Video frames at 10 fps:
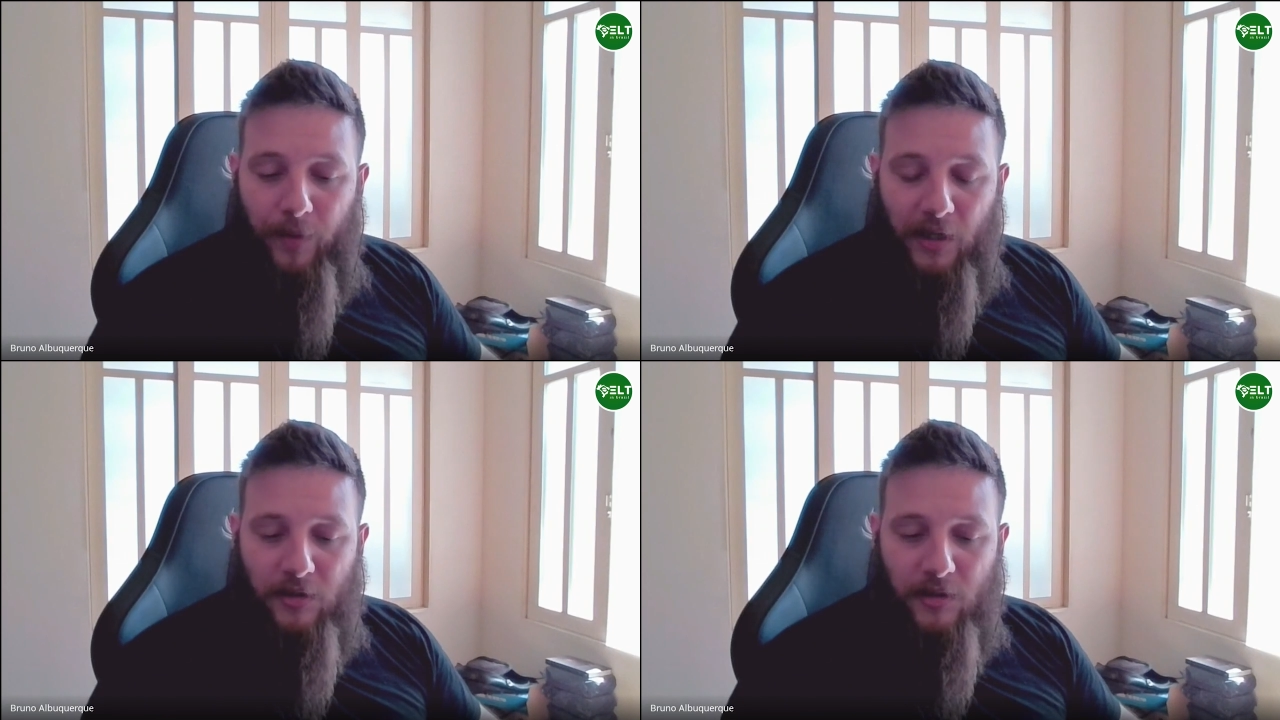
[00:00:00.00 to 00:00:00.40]

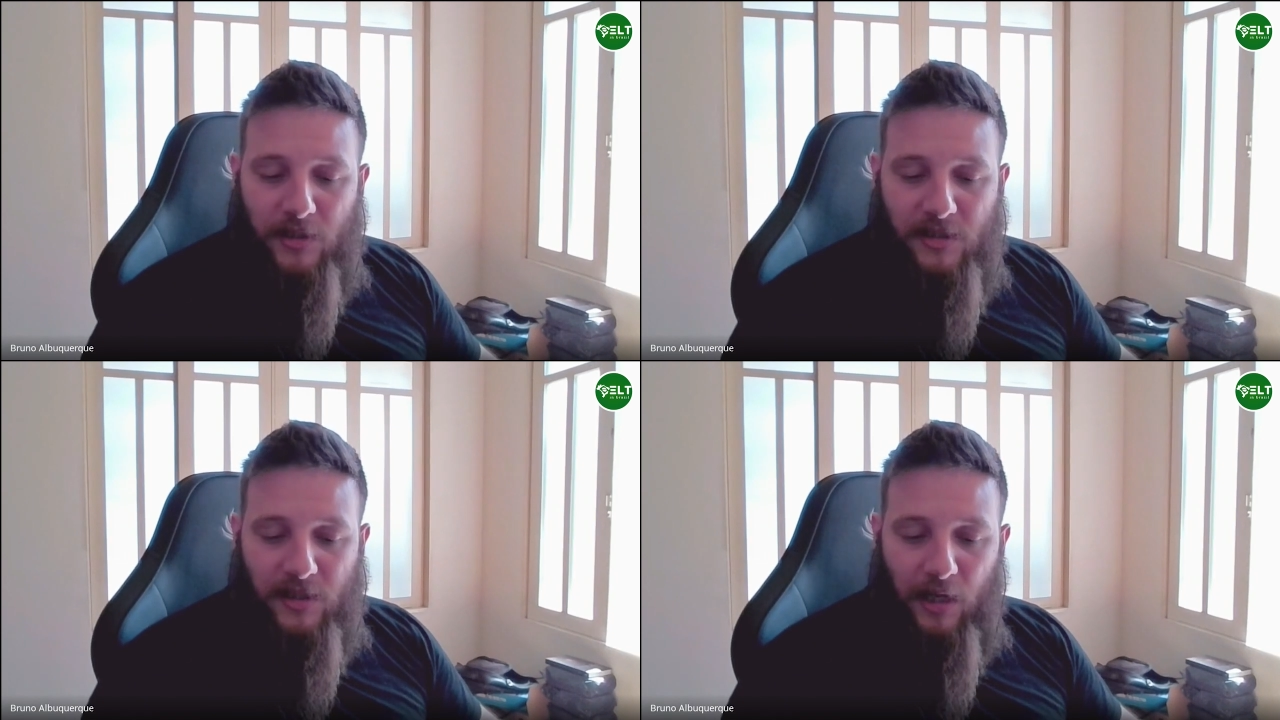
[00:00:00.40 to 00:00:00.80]
be to
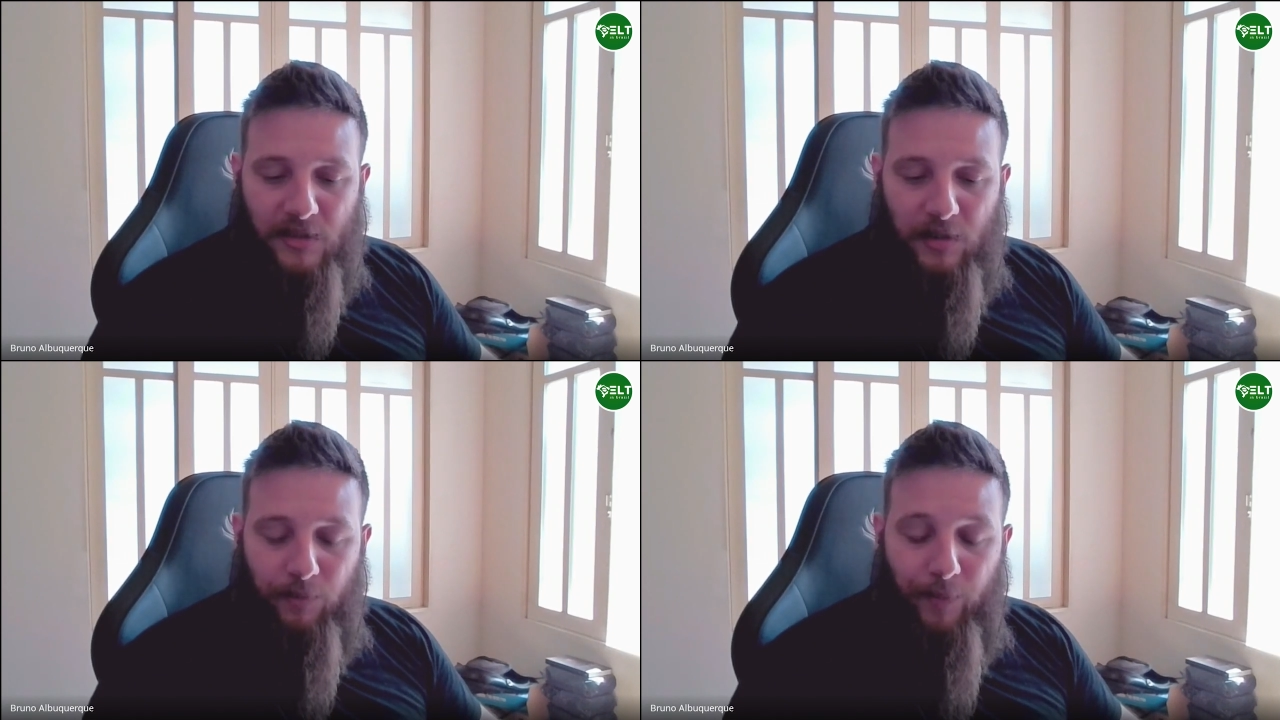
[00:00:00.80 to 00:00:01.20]

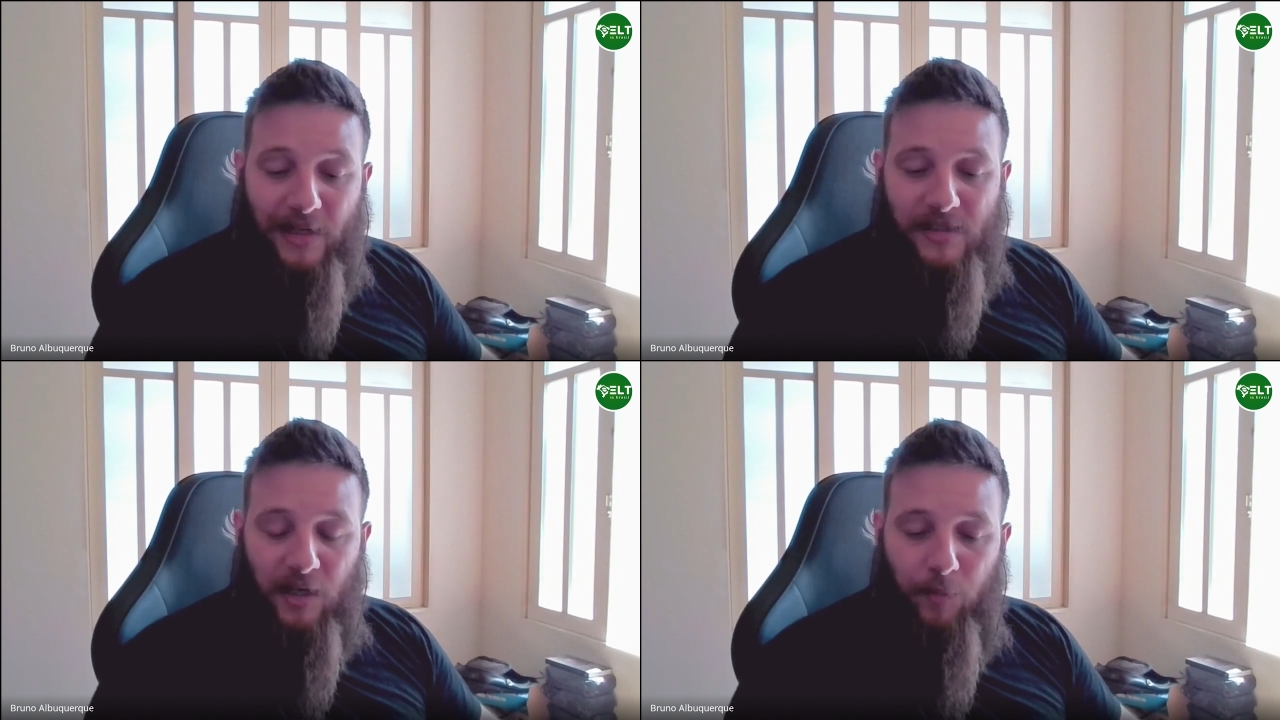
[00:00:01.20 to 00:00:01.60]
discuss the
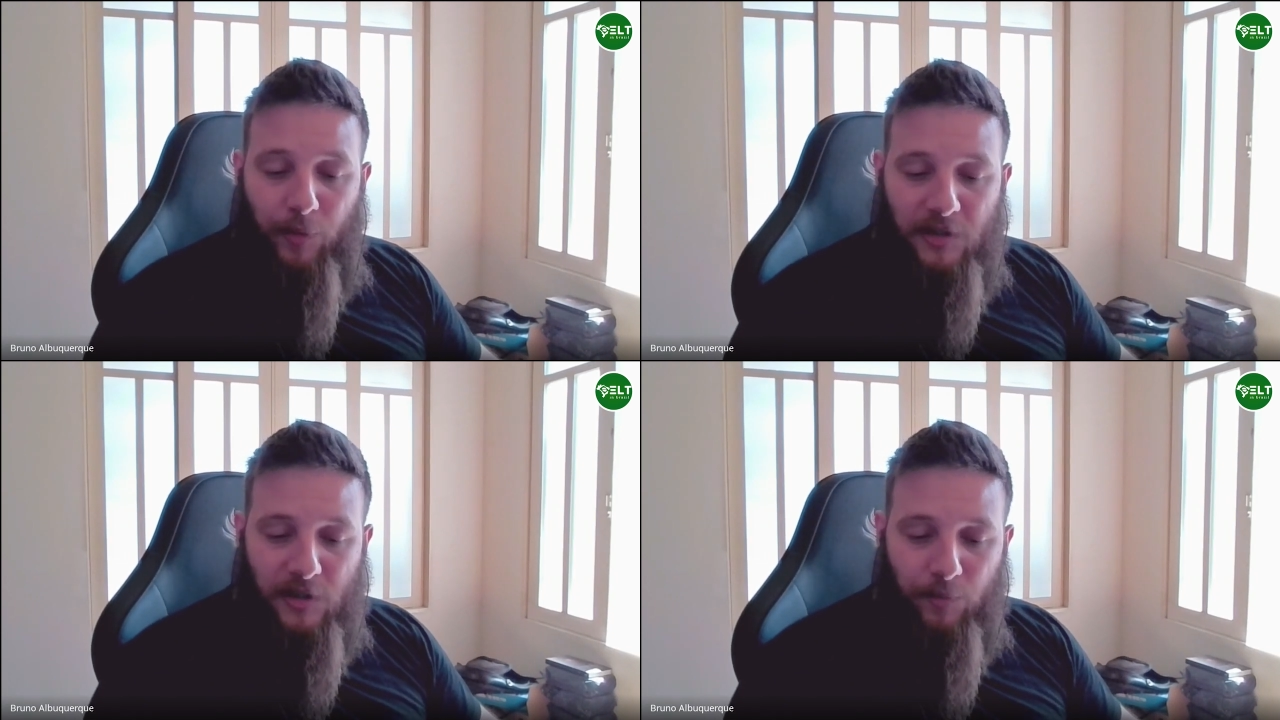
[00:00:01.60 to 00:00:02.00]
basic
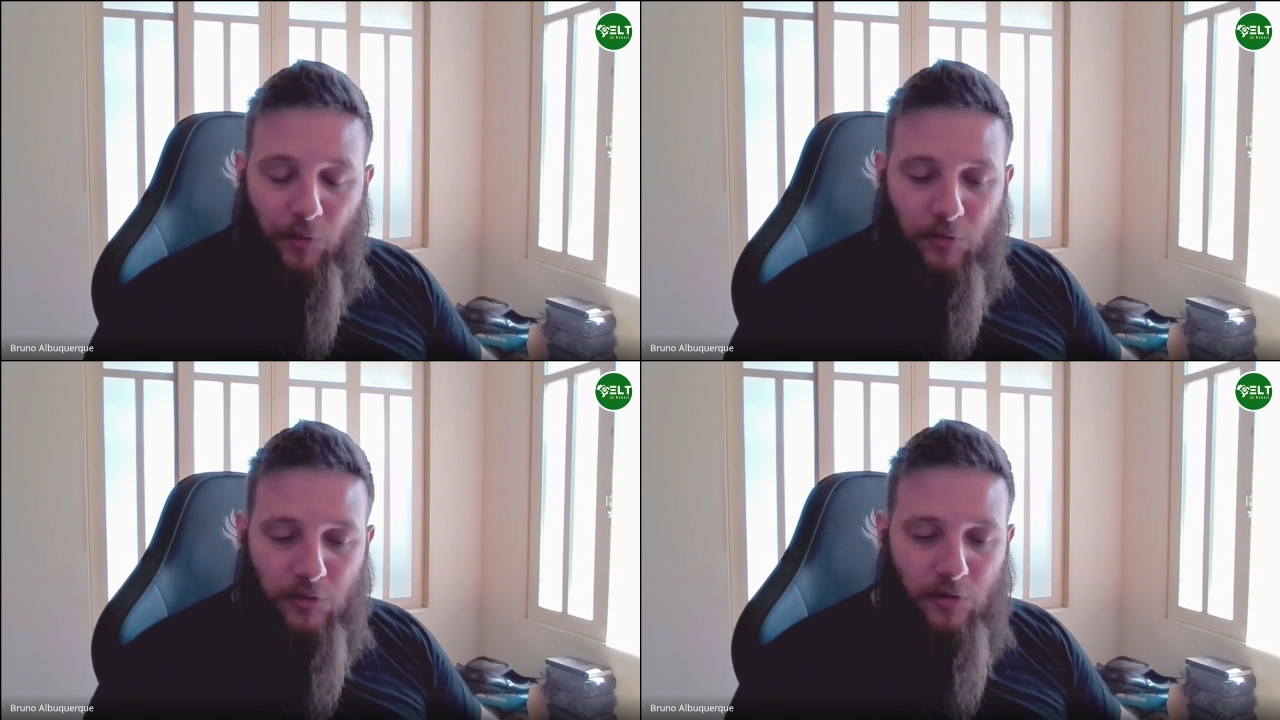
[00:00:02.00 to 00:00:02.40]

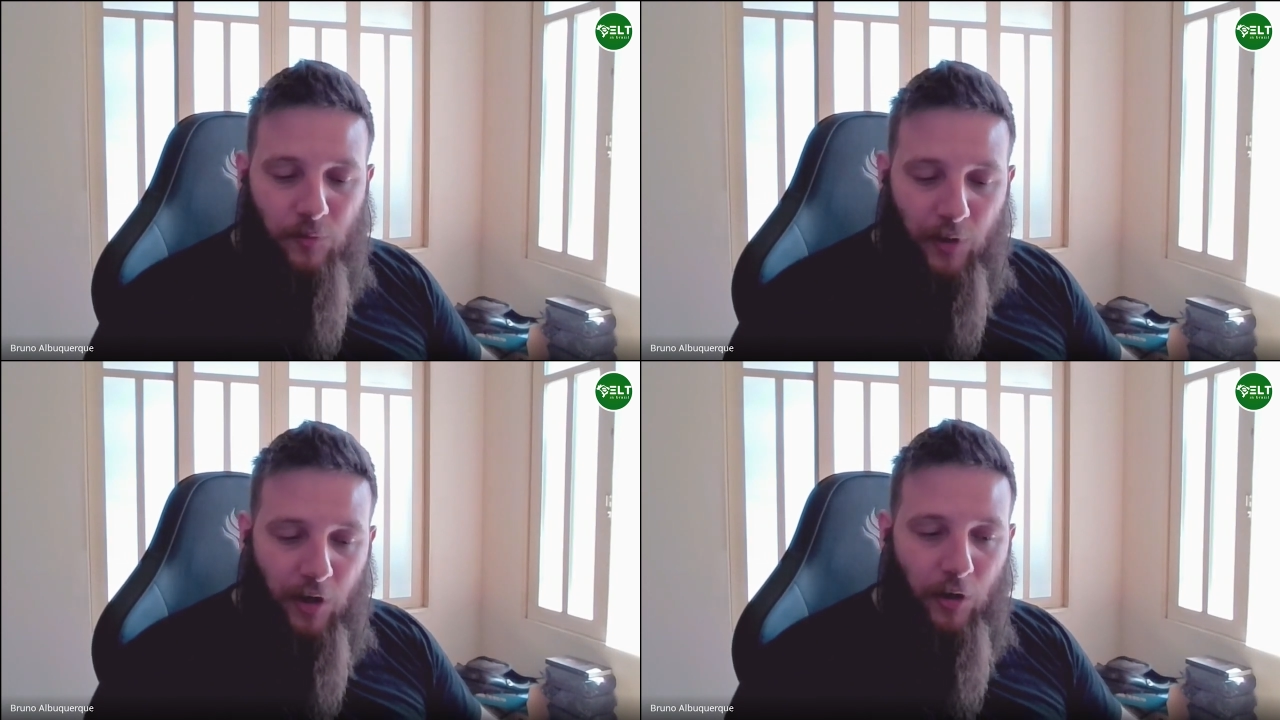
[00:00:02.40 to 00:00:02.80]
principles
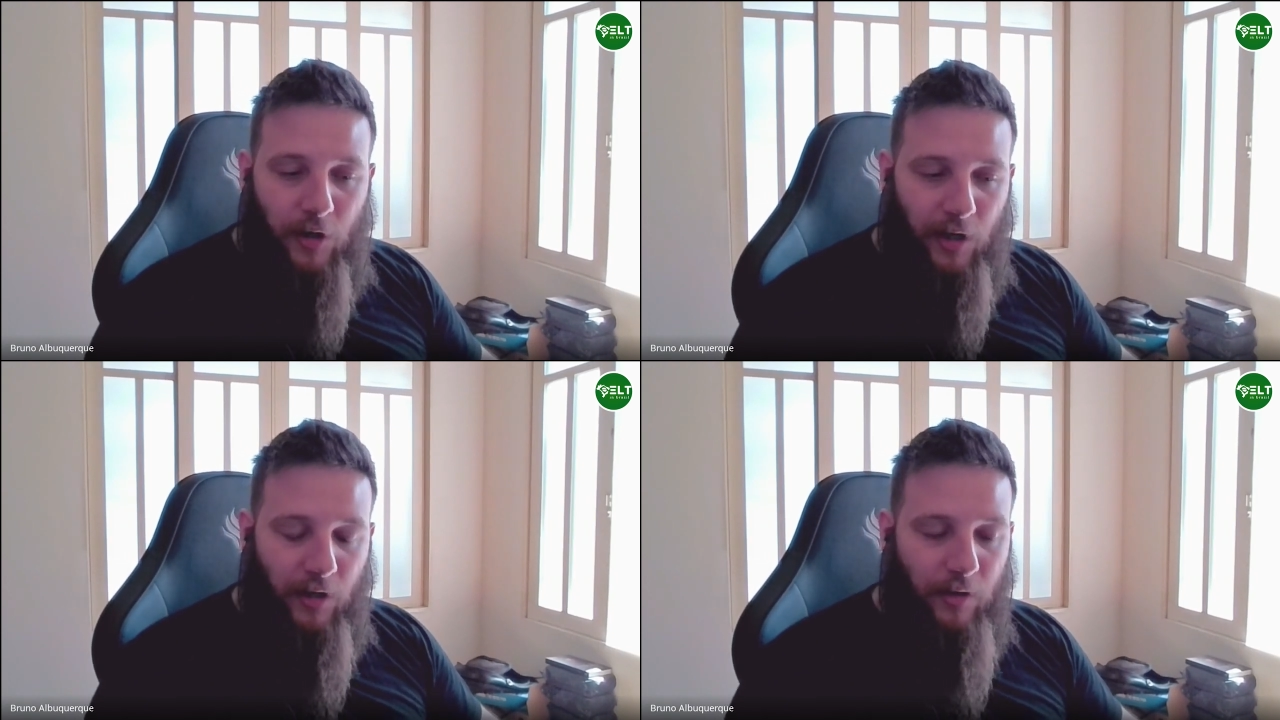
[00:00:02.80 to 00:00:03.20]

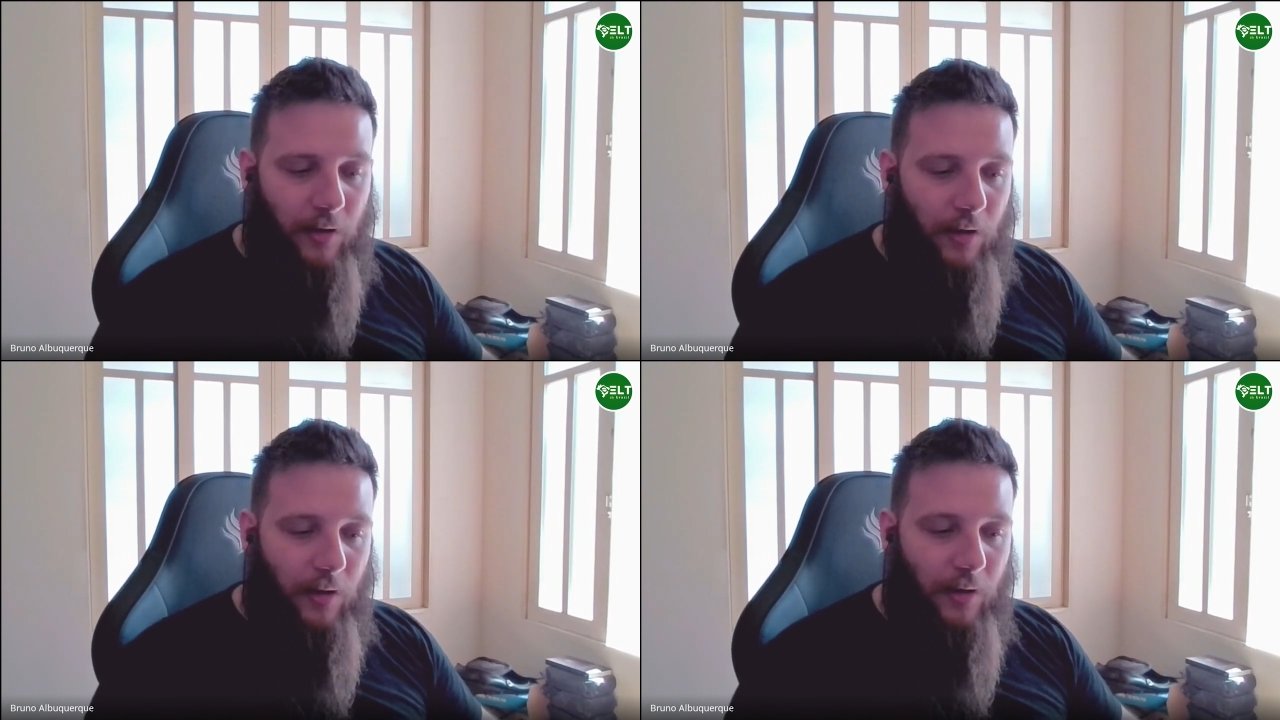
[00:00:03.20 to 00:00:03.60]
regarding
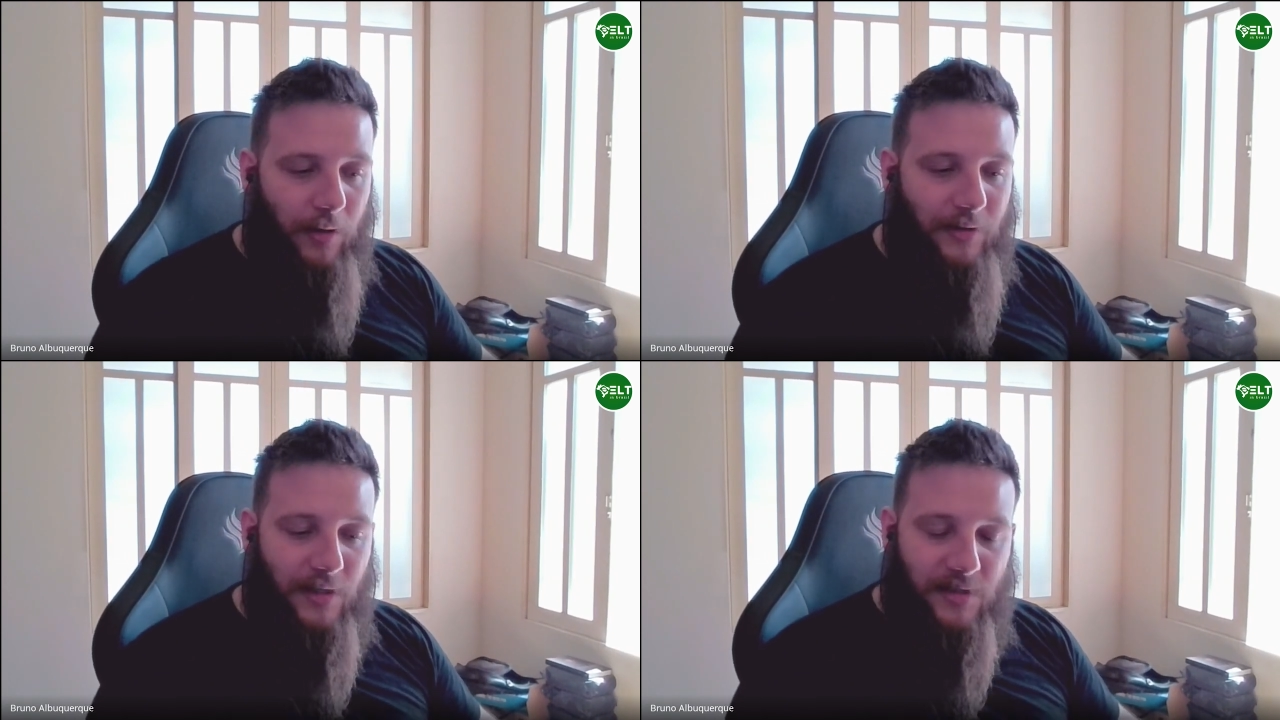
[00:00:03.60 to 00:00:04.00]
the